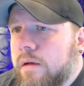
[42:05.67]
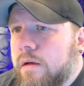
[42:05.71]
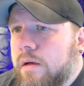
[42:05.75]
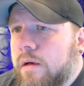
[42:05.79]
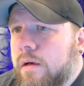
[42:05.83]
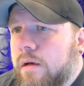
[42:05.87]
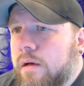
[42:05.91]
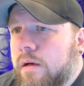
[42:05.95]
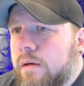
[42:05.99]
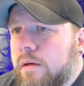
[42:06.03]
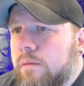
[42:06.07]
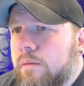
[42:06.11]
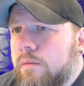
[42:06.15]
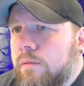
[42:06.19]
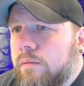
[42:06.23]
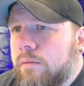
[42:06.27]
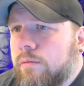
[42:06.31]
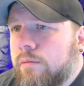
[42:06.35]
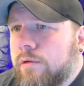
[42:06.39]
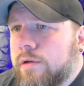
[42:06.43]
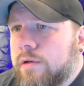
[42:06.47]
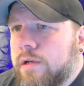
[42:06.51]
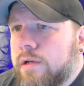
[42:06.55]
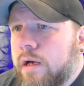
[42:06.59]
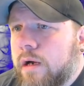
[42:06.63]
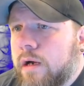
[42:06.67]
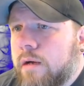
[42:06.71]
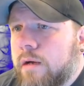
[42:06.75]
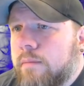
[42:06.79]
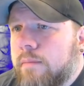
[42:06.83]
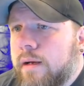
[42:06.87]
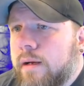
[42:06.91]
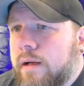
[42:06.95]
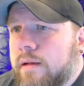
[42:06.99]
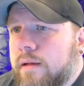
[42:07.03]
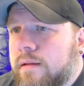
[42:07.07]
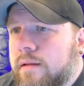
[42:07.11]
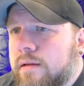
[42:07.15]
When we're talking
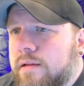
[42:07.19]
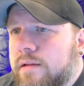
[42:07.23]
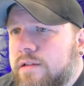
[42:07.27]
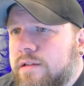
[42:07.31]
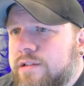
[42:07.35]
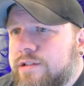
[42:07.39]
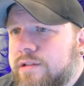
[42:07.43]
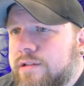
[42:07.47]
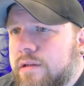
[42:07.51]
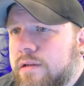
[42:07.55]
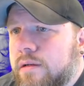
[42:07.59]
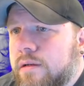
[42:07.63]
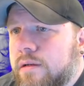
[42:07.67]
about this